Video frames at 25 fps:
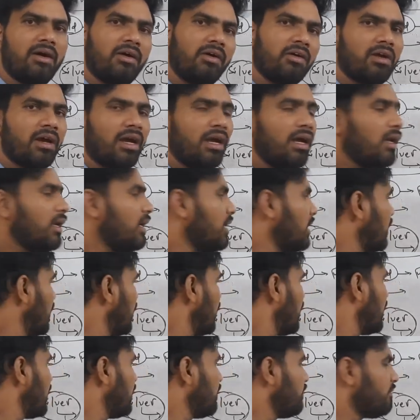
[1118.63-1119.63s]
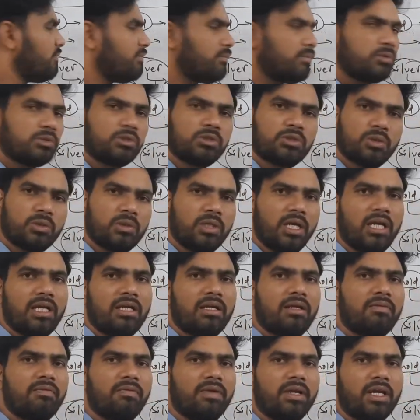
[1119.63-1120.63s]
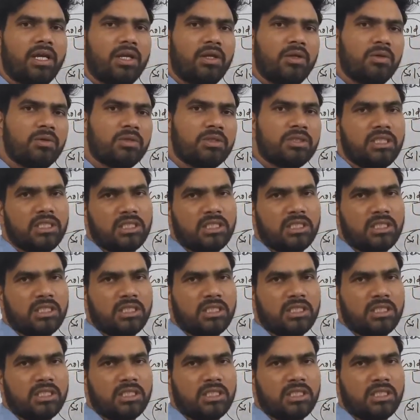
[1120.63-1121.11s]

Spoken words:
Okay, so that we can use